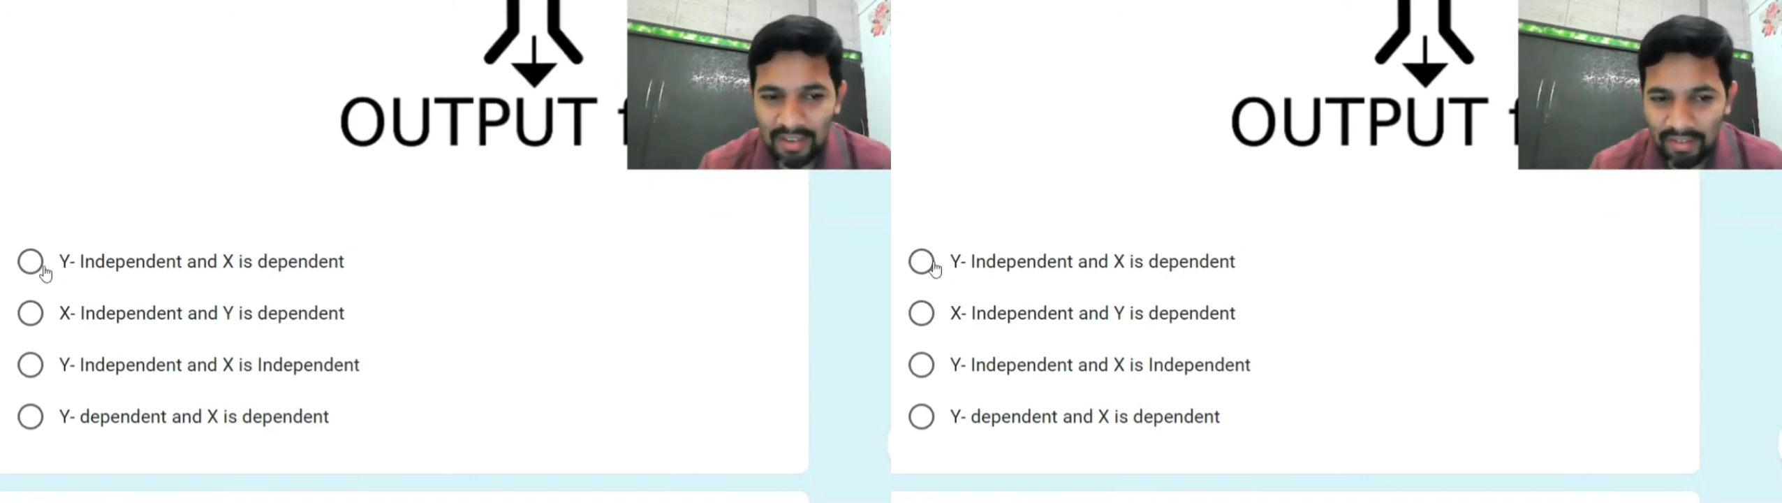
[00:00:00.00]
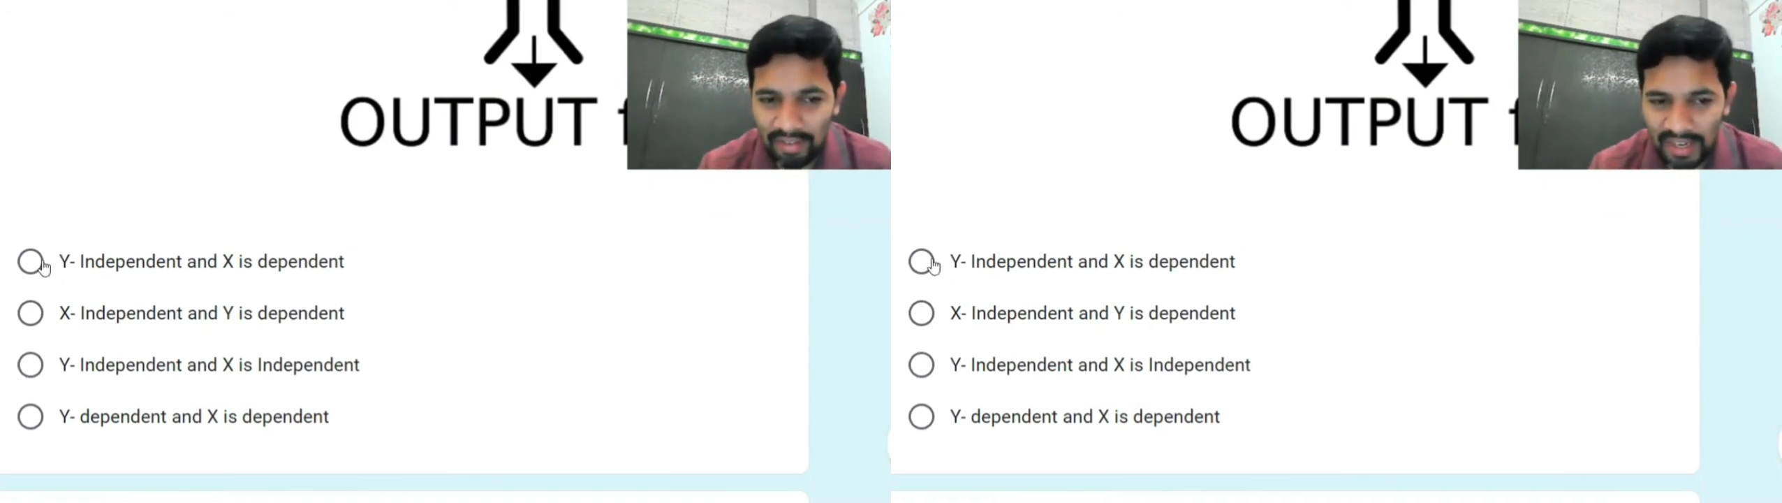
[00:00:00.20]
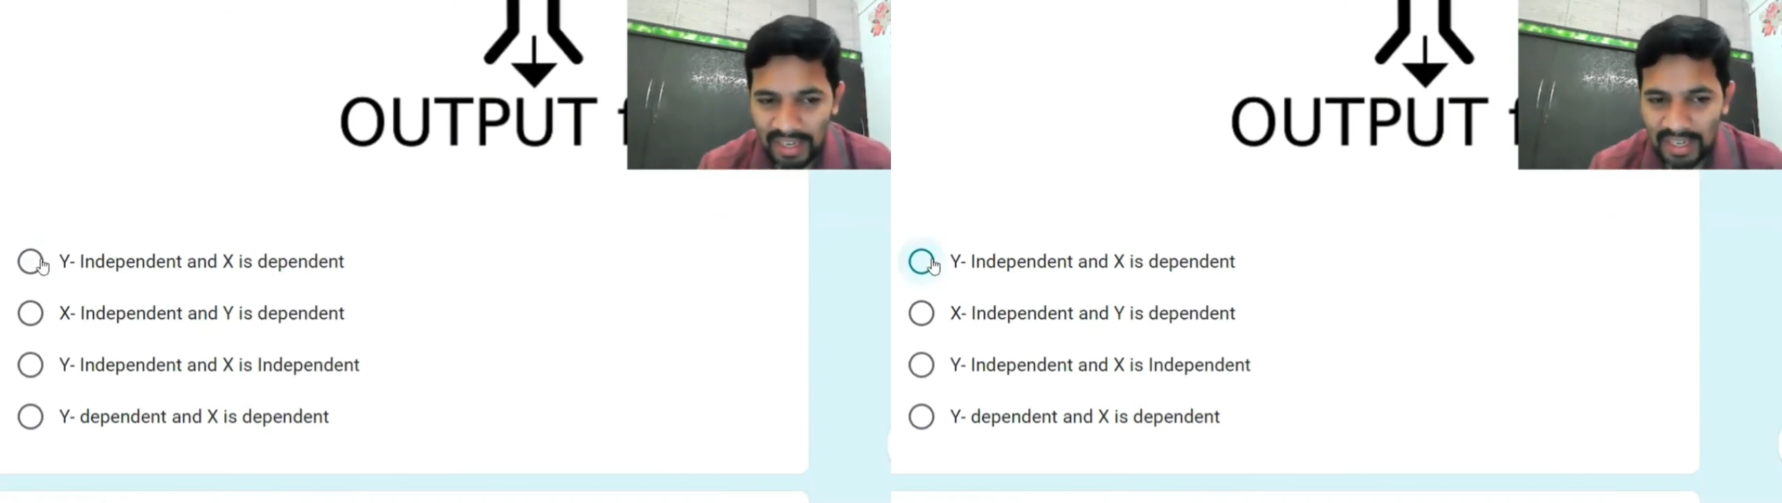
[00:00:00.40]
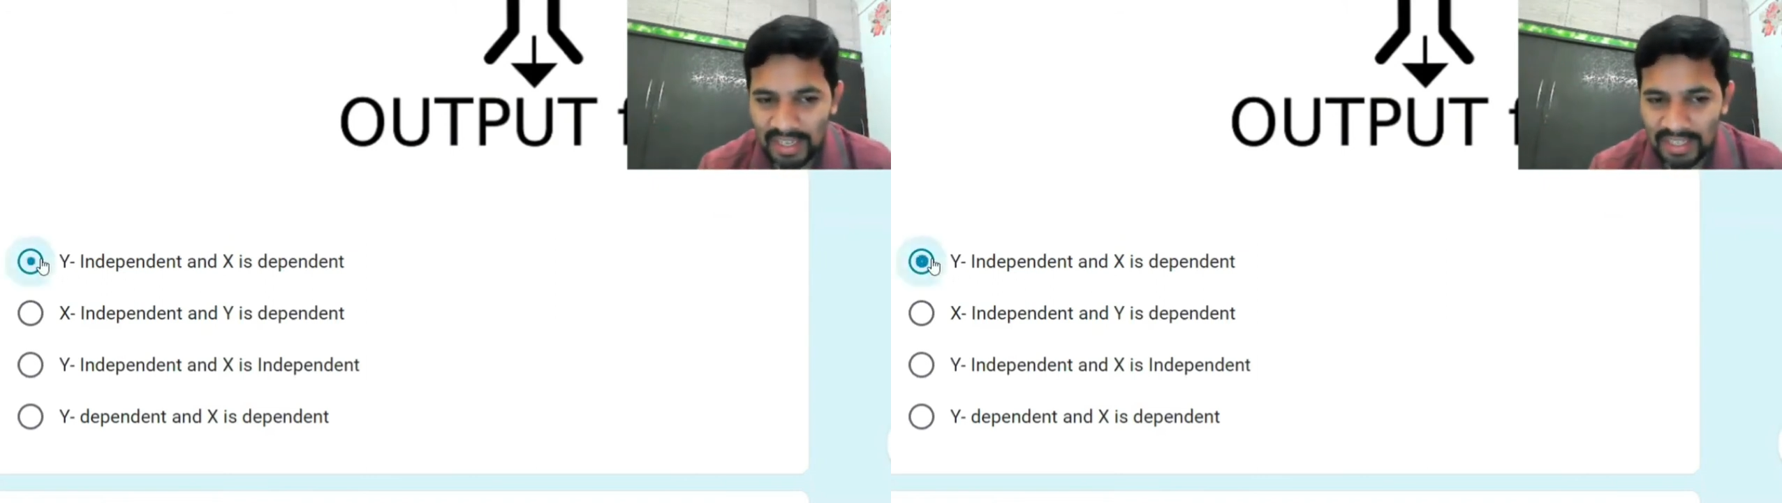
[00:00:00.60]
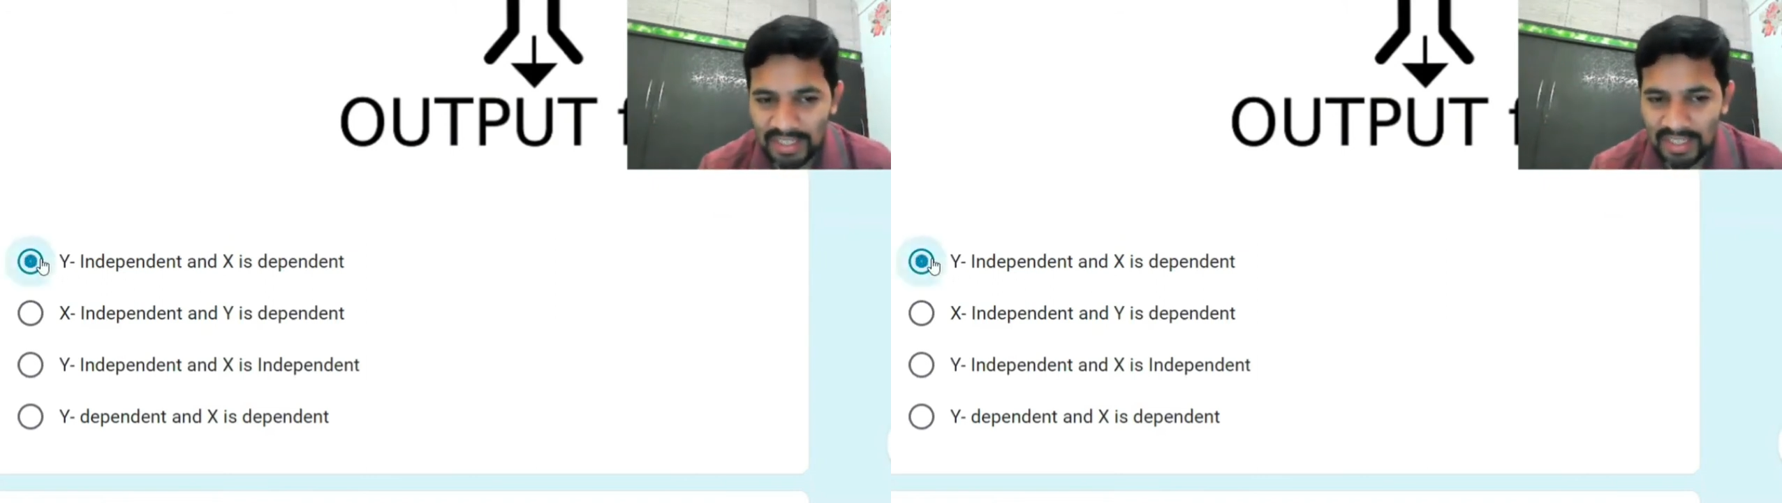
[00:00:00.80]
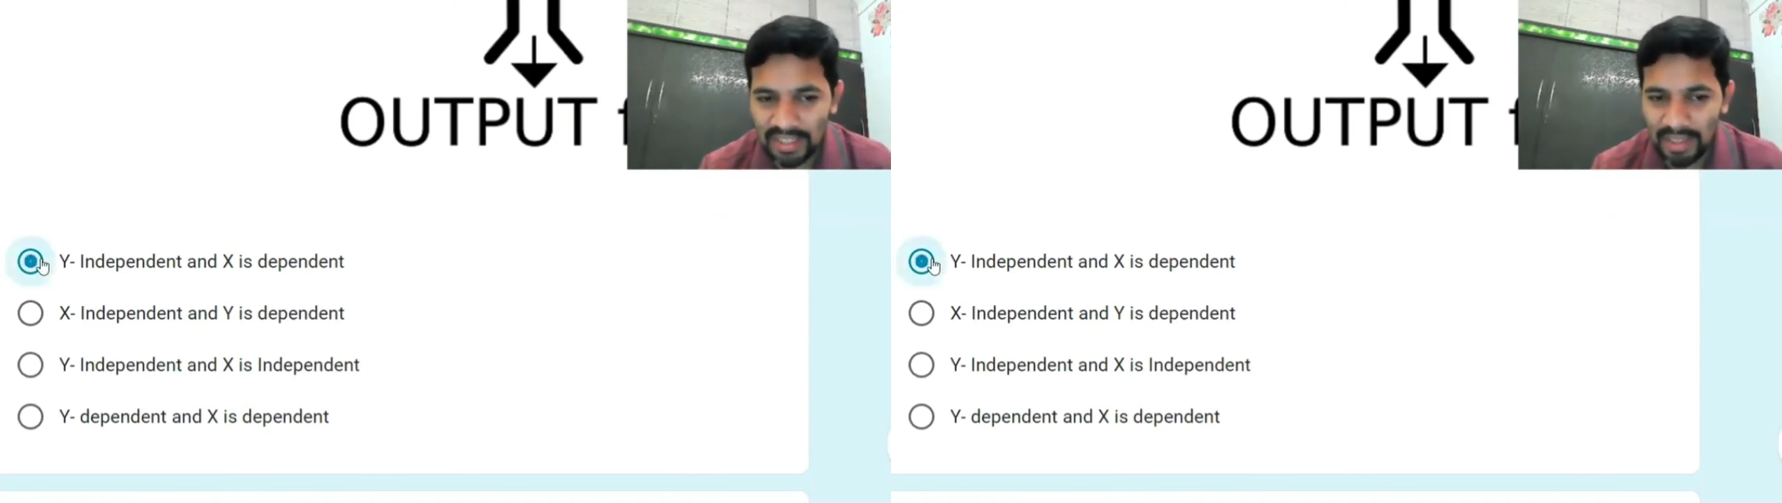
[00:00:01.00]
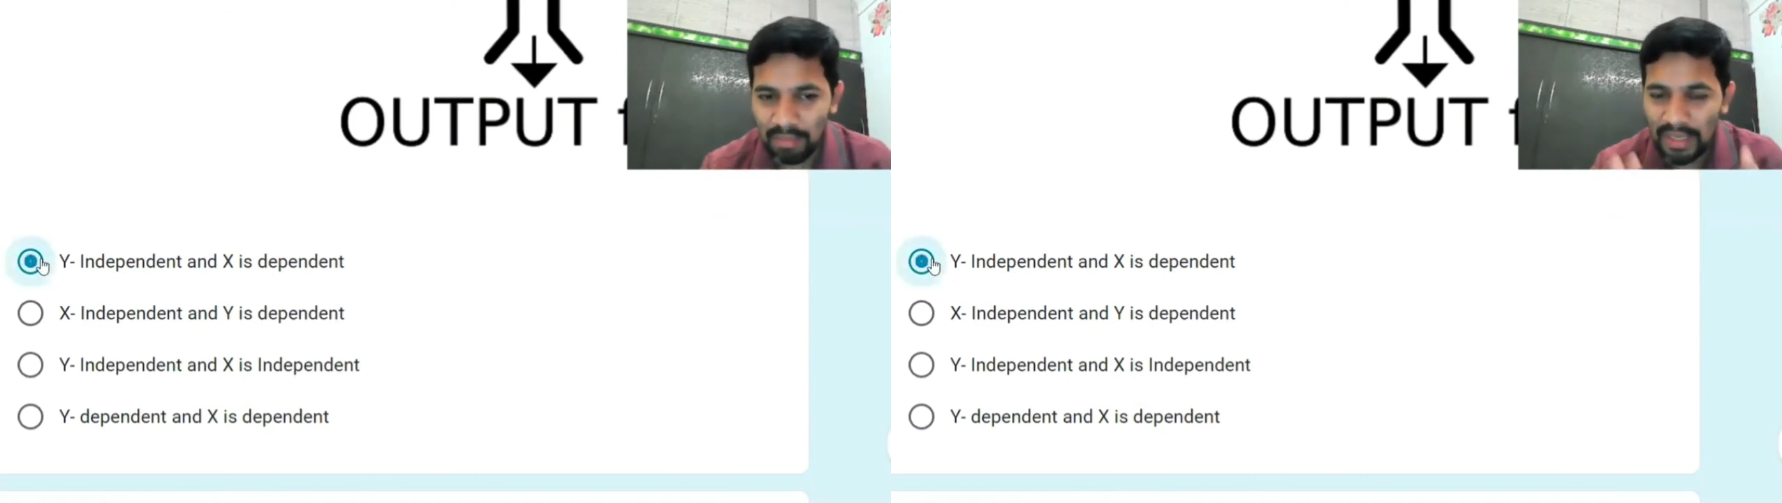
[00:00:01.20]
y is nothing